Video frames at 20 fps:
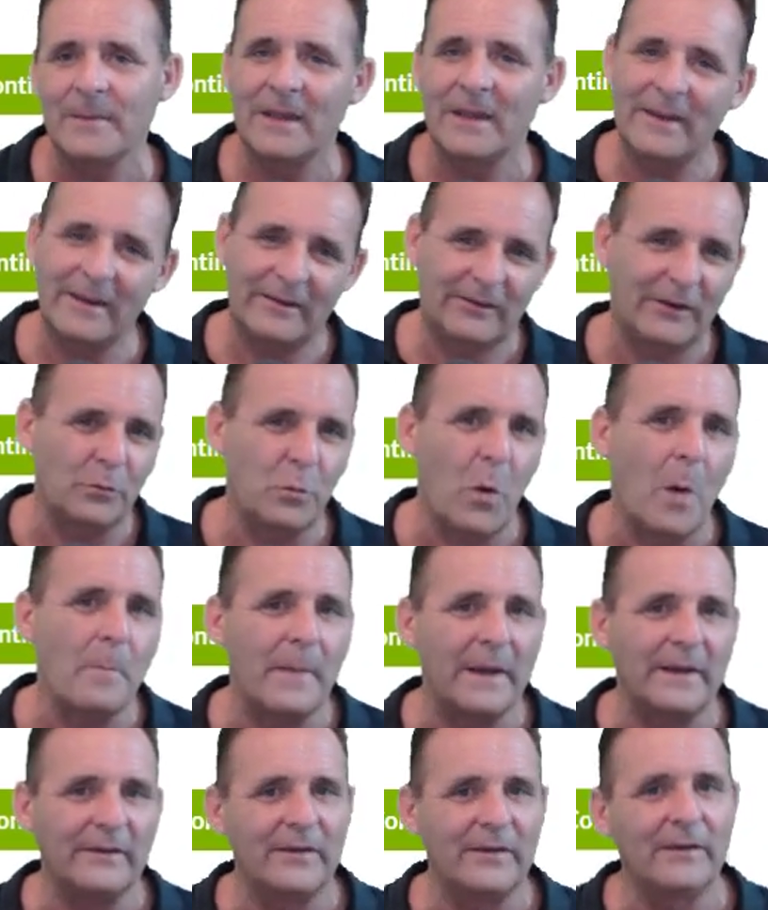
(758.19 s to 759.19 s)
And this is what
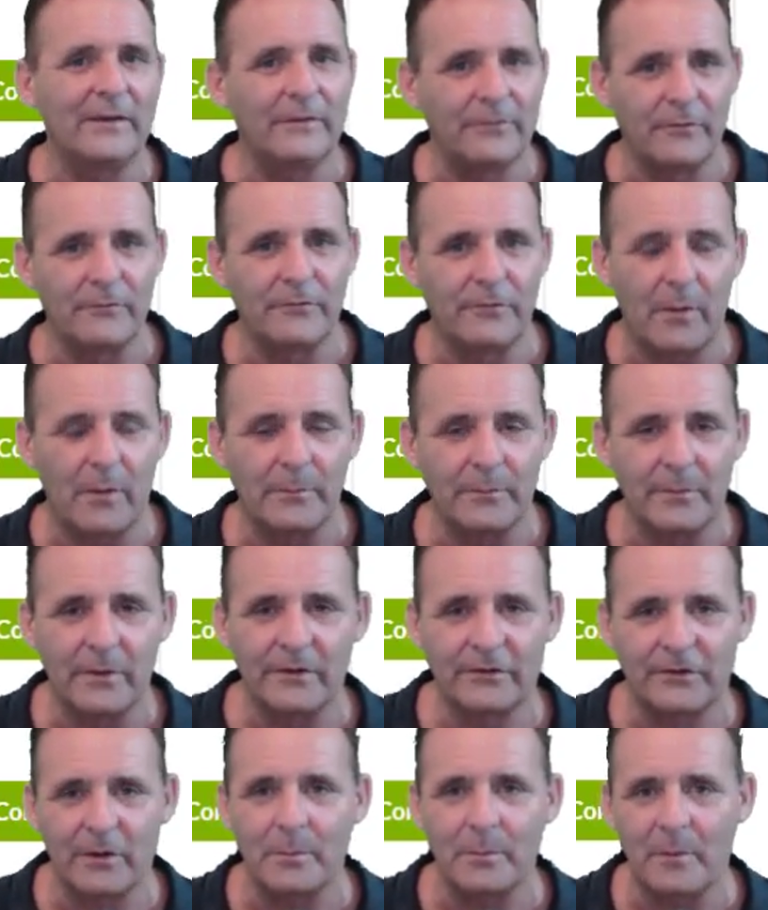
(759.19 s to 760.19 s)
makes it different from
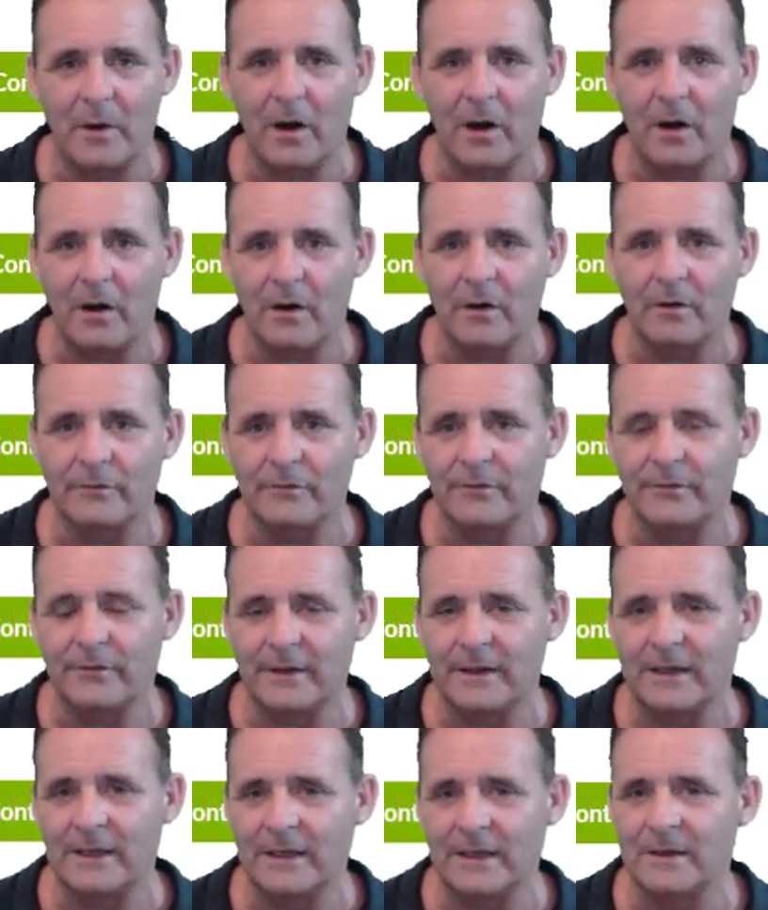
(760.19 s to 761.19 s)
some of
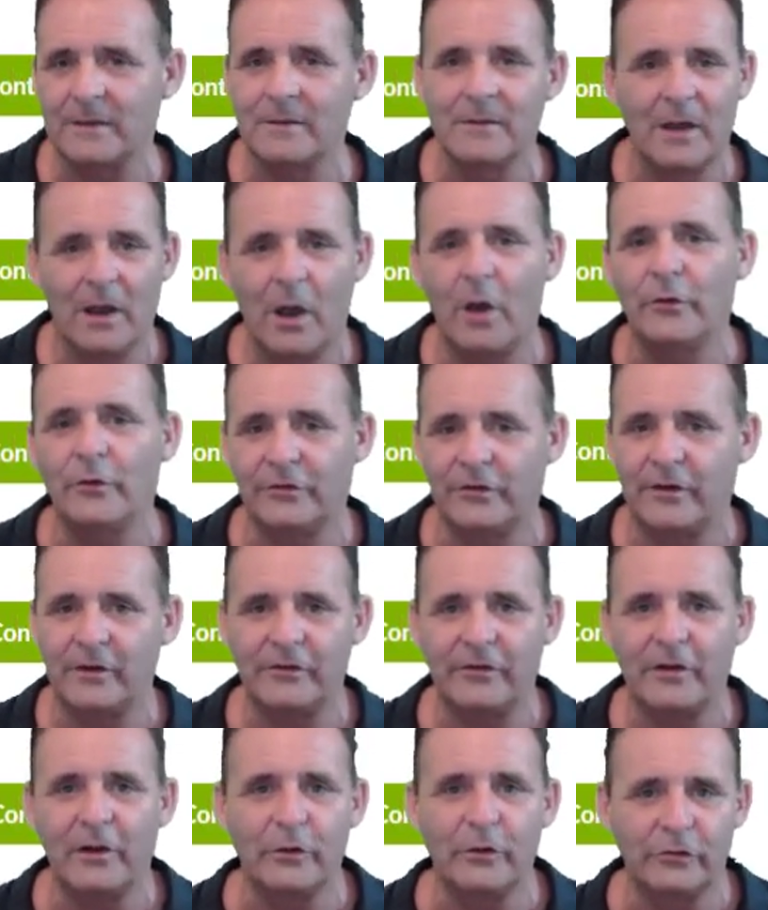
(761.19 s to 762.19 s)
the
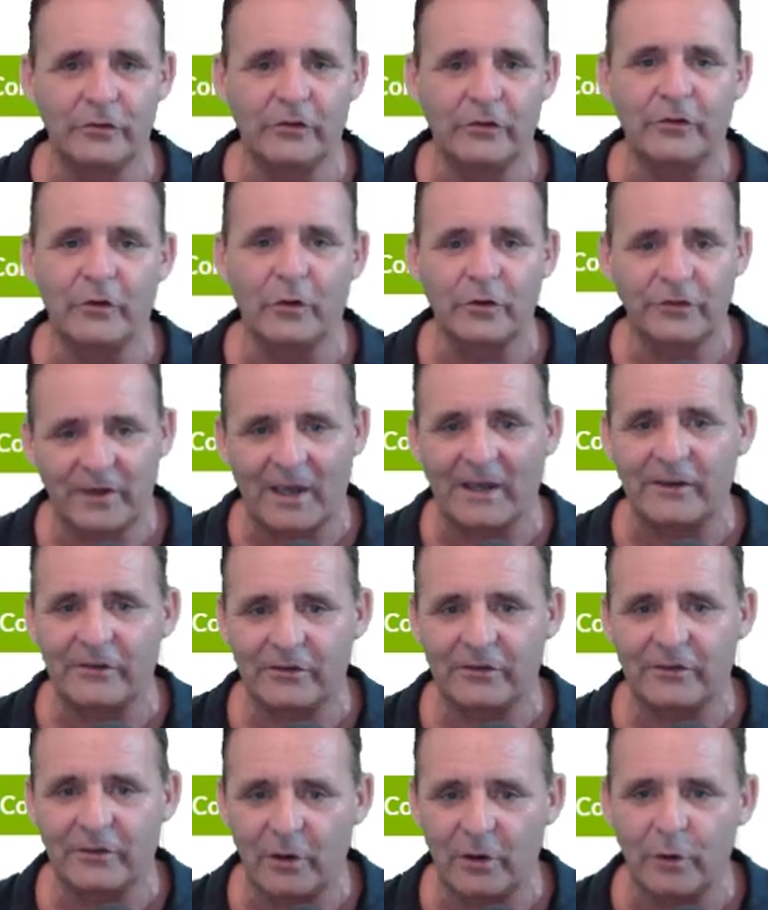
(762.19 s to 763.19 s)
hosted solutions or SaaS
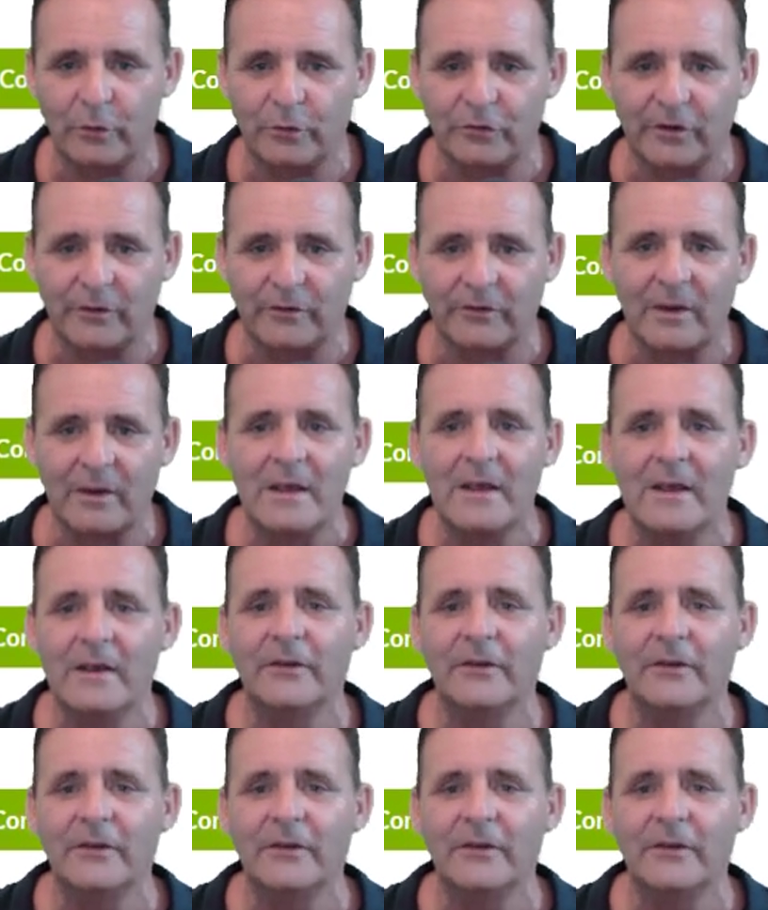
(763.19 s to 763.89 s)
solutions.